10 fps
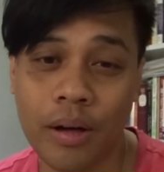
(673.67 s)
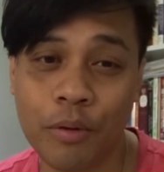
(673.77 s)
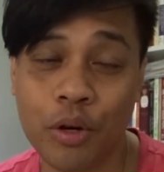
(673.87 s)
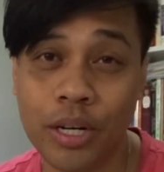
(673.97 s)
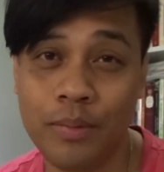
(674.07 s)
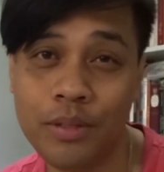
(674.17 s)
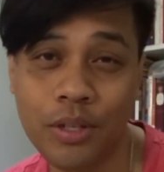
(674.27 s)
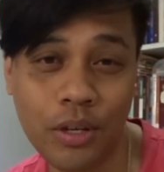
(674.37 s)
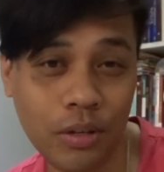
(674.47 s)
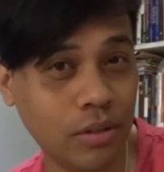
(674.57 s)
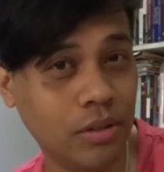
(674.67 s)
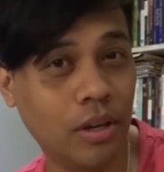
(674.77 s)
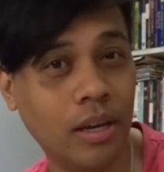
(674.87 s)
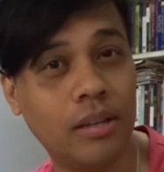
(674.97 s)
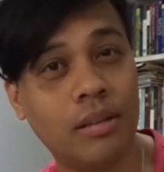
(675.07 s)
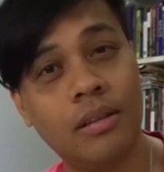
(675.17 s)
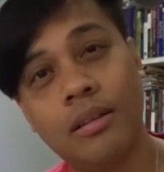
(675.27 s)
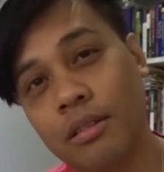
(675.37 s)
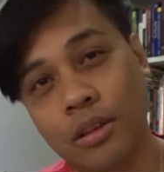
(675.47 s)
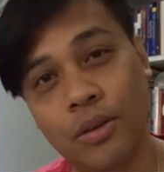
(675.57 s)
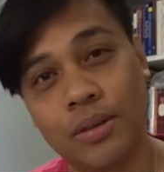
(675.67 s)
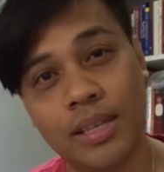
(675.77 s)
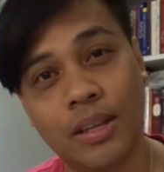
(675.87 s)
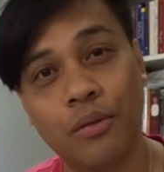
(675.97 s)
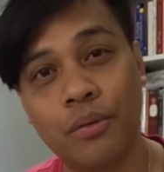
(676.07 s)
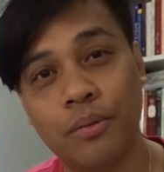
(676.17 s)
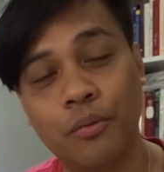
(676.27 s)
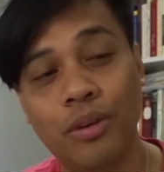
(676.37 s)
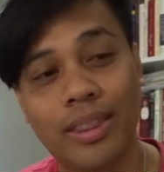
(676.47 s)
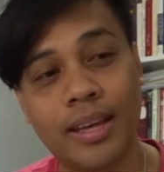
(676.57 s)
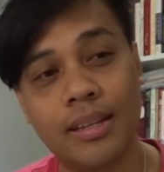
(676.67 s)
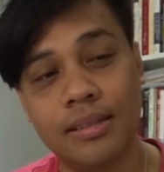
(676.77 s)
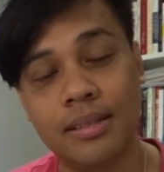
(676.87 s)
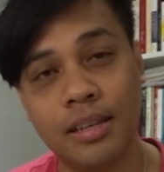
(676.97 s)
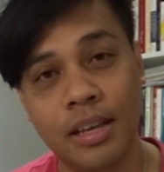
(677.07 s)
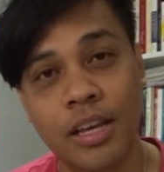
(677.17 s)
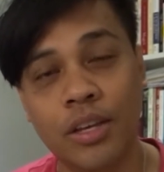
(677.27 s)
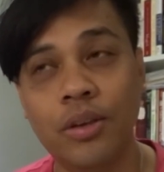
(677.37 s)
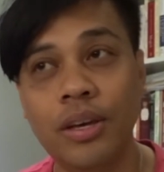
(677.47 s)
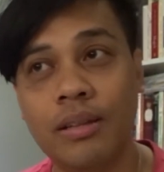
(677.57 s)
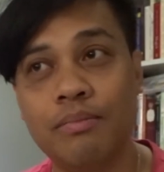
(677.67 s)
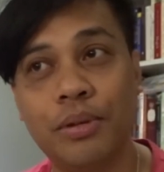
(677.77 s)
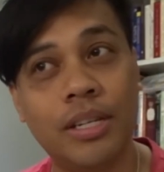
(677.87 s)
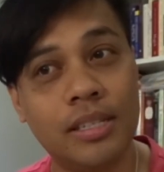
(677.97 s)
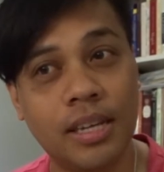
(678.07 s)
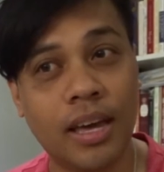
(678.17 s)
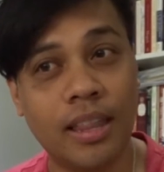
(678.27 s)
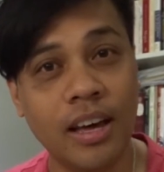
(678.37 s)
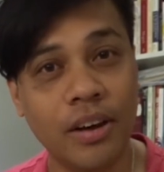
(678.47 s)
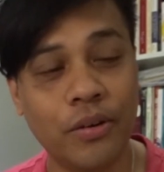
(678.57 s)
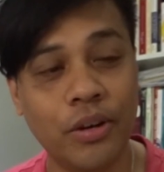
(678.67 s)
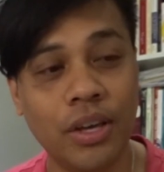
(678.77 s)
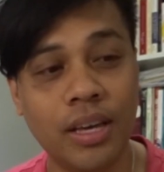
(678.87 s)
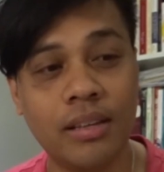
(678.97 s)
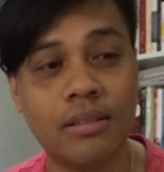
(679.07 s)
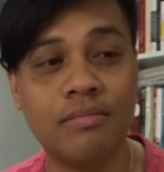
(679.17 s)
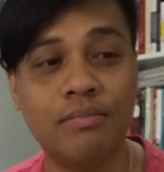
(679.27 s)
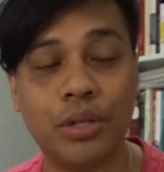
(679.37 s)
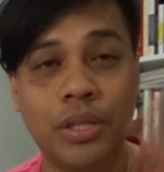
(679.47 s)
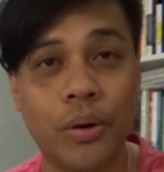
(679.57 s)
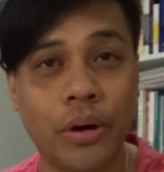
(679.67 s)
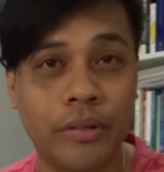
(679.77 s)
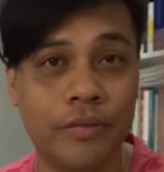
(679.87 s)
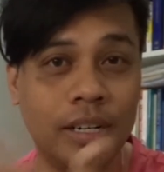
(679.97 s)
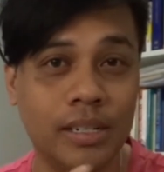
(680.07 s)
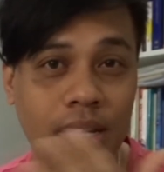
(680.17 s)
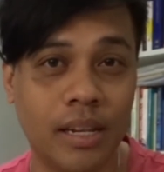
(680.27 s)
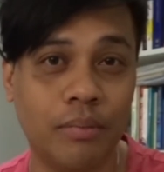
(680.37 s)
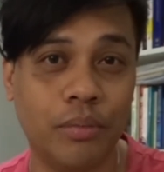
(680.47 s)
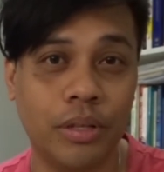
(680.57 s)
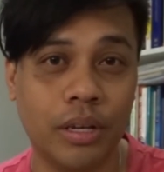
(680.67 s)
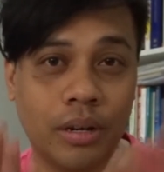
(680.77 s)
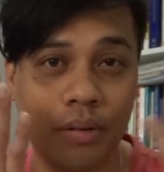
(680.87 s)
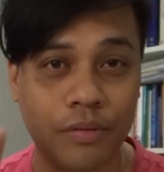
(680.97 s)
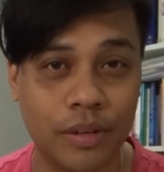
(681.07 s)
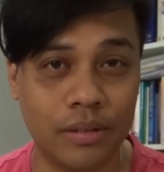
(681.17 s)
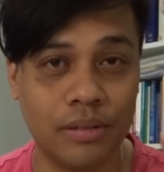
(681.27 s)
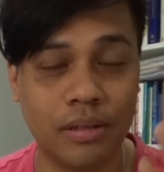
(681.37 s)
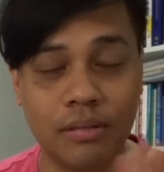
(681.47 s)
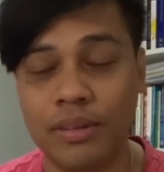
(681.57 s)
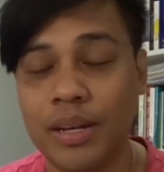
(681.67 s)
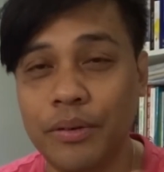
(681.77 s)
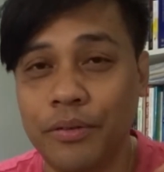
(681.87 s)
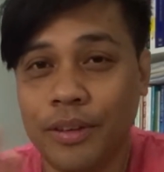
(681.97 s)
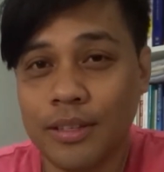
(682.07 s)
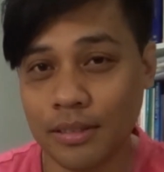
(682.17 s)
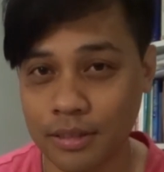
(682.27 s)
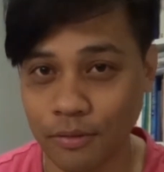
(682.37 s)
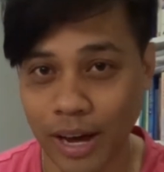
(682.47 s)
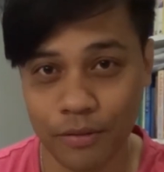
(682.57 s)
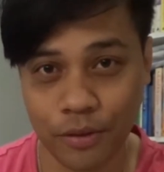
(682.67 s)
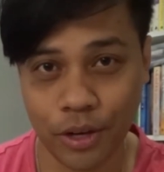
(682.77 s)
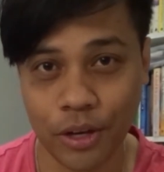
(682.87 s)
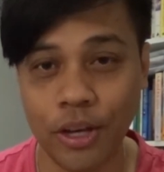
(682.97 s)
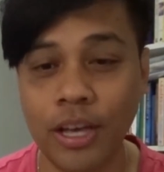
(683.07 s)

creams you use, you can use it with it. You can put it together, or you can put the oil first and then put the cream first. So whatever feels right for you.